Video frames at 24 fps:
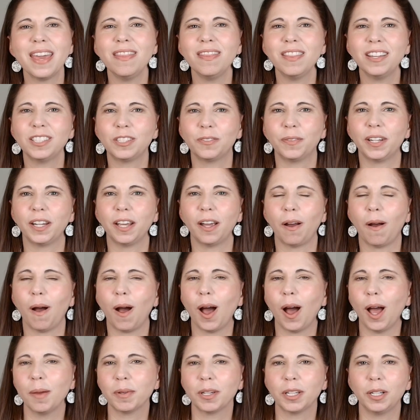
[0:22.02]
in this video,
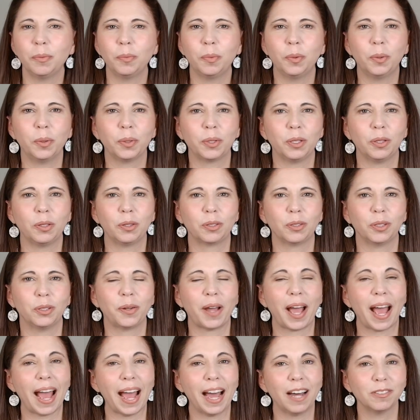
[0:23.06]
I'm going to walk you
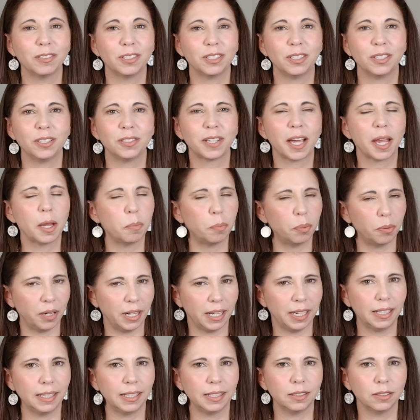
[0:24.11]
through how to use a
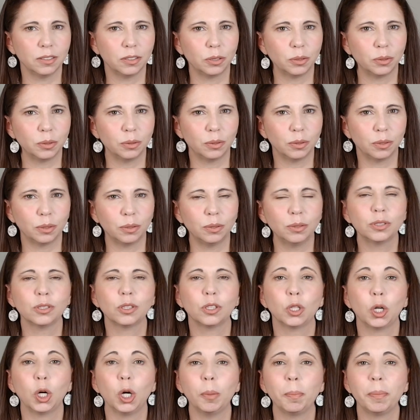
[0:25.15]
brilliant little tool called
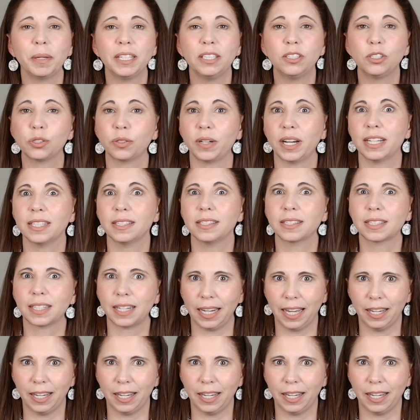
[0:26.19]
CopyTrans